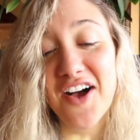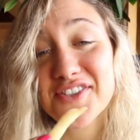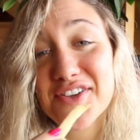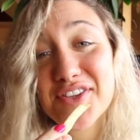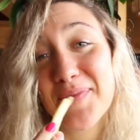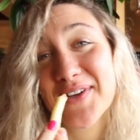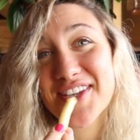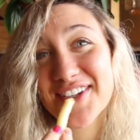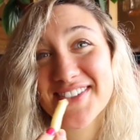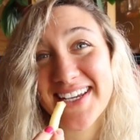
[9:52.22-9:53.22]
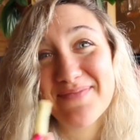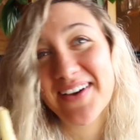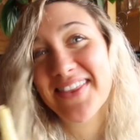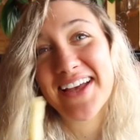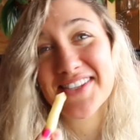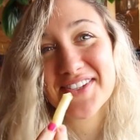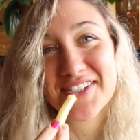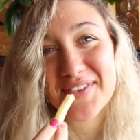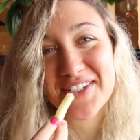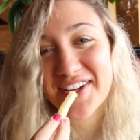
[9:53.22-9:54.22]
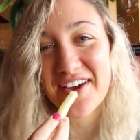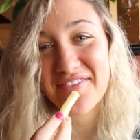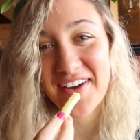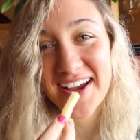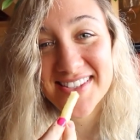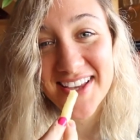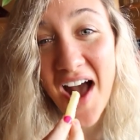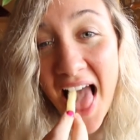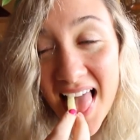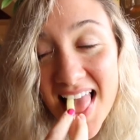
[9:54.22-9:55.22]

also super salty, but that's just what you get with fries. So.